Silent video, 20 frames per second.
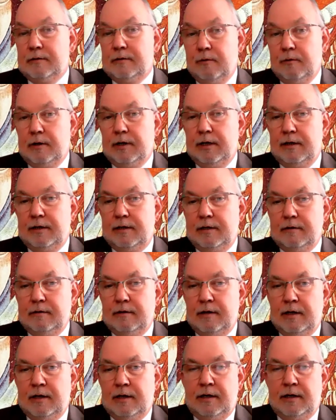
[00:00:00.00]
working to
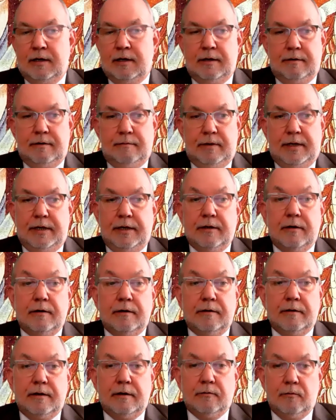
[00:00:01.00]

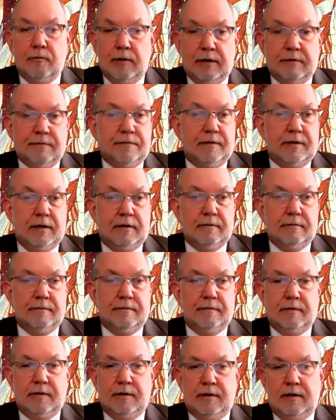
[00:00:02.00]
heal the rift of